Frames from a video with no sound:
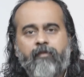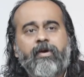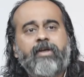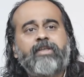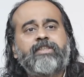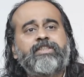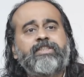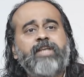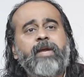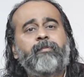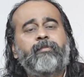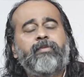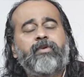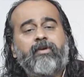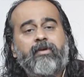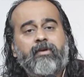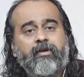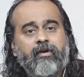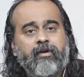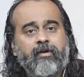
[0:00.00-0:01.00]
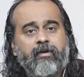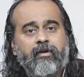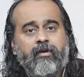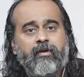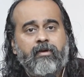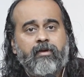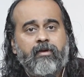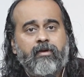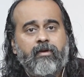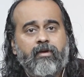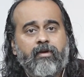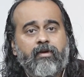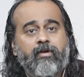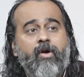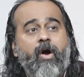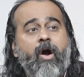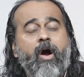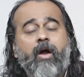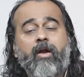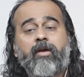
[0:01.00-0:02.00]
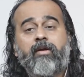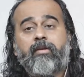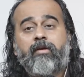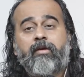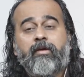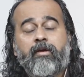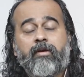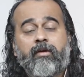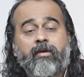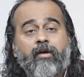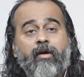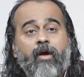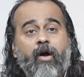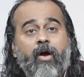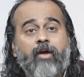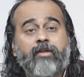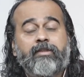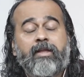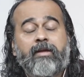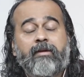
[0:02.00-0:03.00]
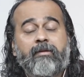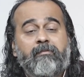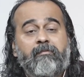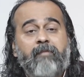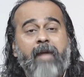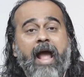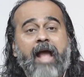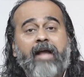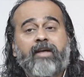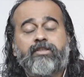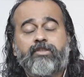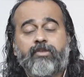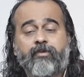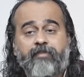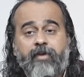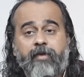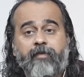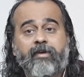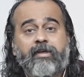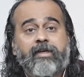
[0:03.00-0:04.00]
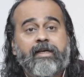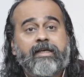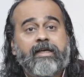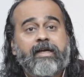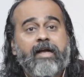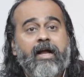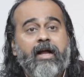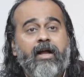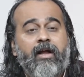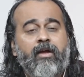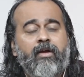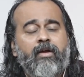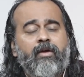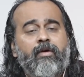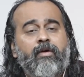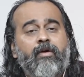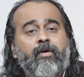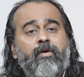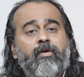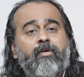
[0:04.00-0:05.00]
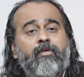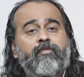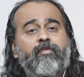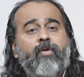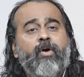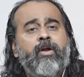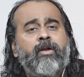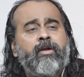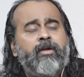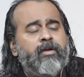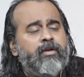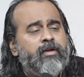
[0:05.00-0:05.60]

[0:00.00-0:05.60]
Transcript: worshipped God on the banks of River Ganga for